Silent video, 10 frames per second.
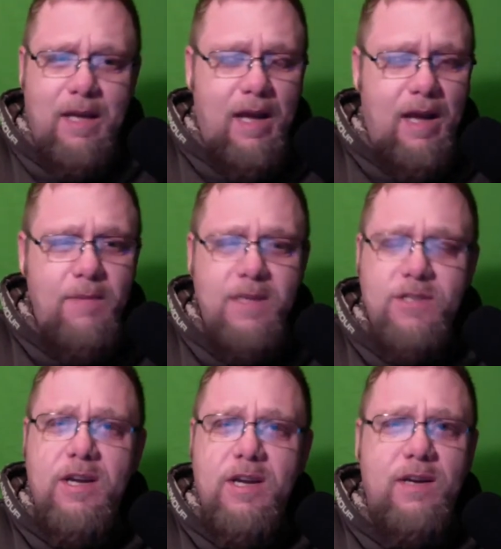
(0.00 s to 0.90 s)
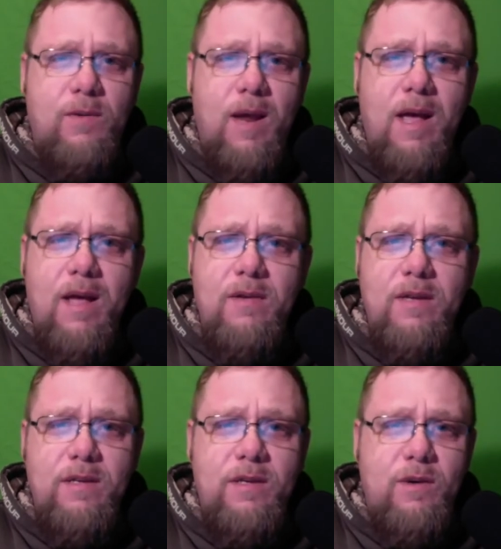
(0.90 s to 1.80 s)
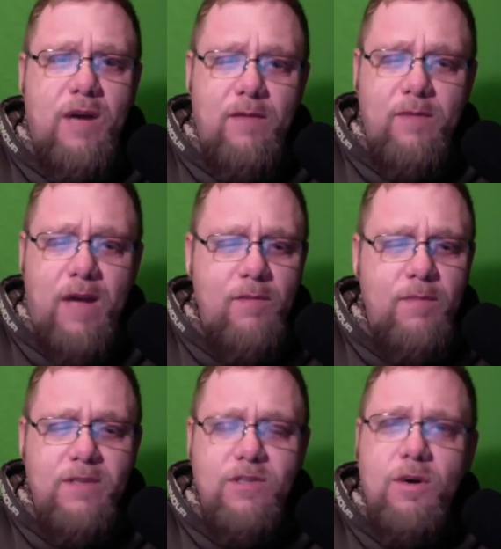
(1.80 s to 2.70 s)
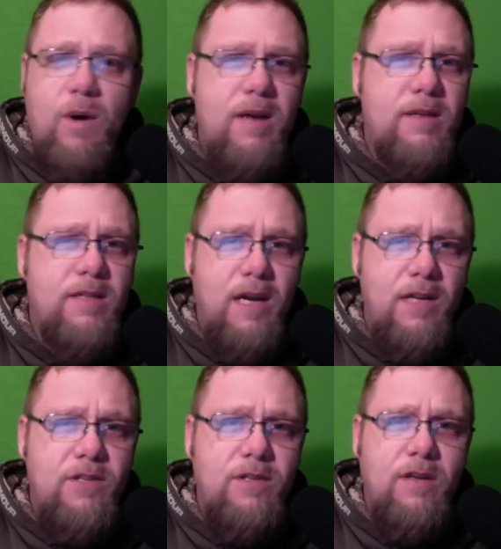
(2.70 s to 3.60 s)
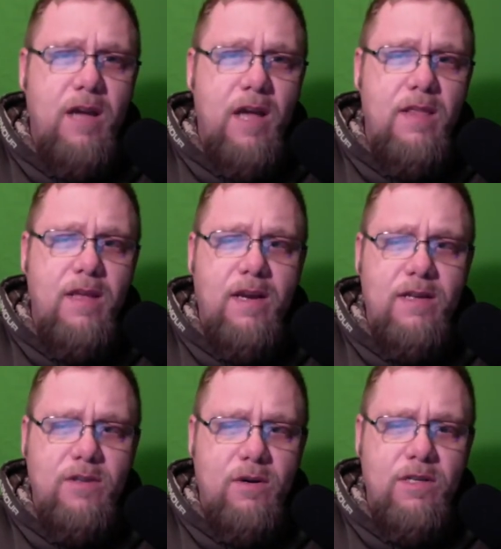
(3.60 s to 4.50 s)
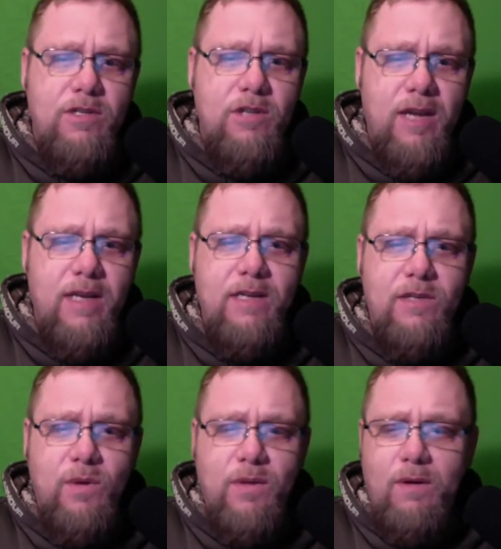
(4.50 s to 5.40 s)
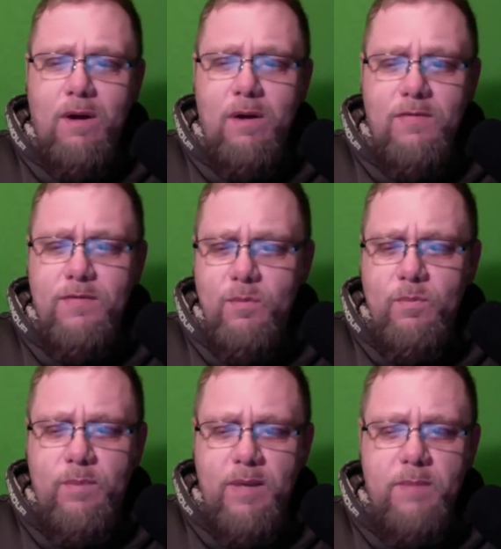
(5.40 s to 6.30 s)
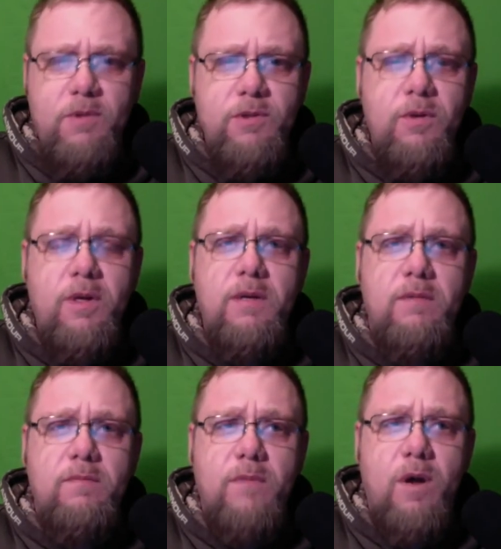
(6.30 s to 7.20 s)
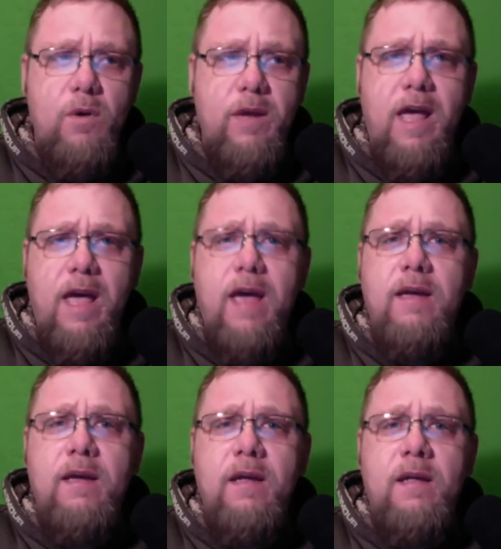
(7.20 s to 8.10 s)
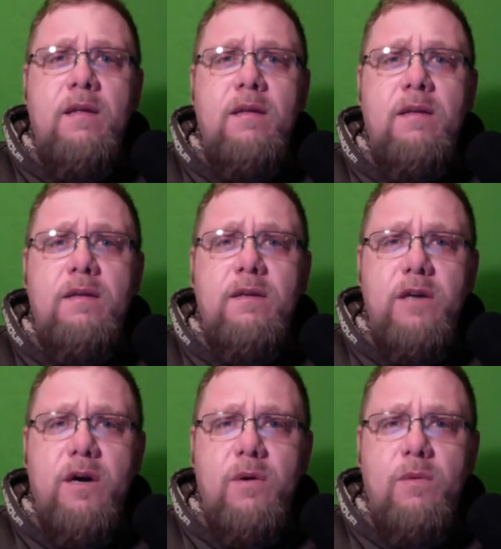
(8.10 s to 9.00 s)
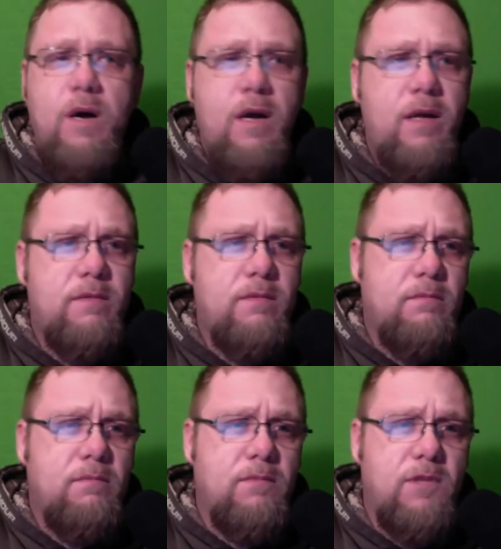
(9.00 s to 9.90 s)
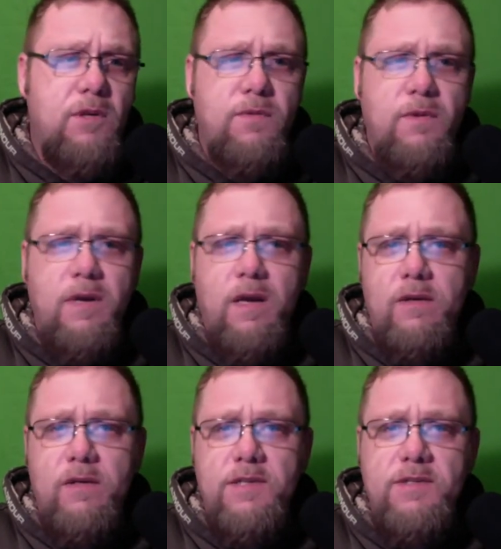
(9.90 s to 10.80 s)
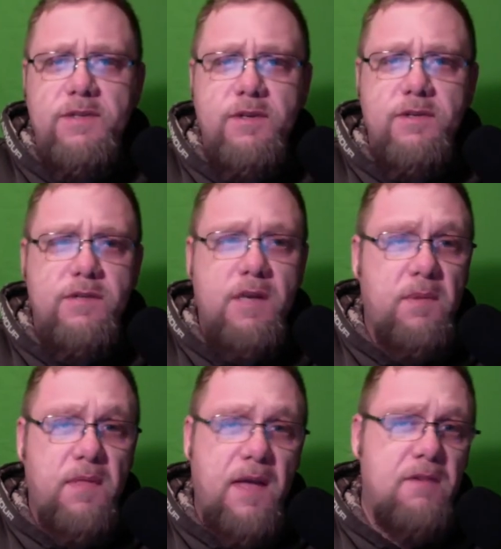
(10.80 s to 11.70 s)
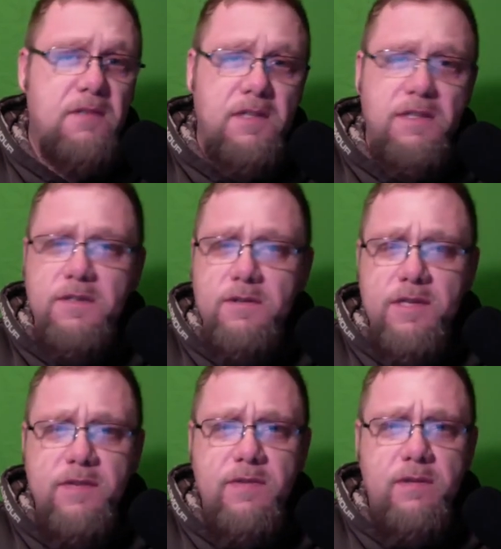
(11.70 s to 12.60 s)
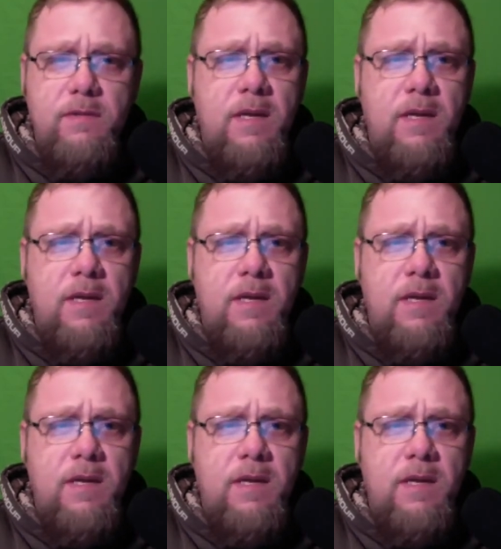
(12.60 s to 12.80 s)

I've been checking around, you know, I've been so out of touch, and then I started checking into it. There are a few people doing okay, you know, 1, 2, 300 listeners, a couple thousand listeners even.